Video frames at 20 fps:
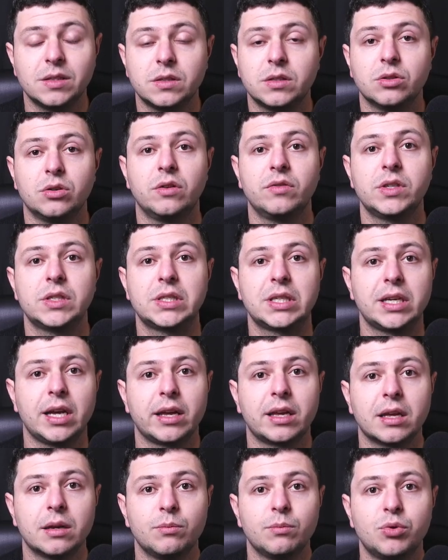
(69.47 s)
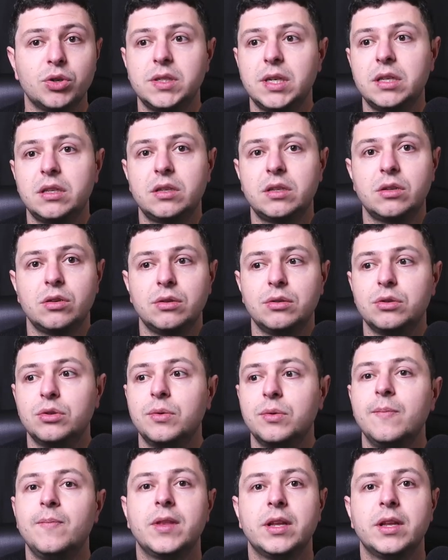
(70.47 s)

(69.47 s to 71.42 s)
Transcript: So obviously I can present to you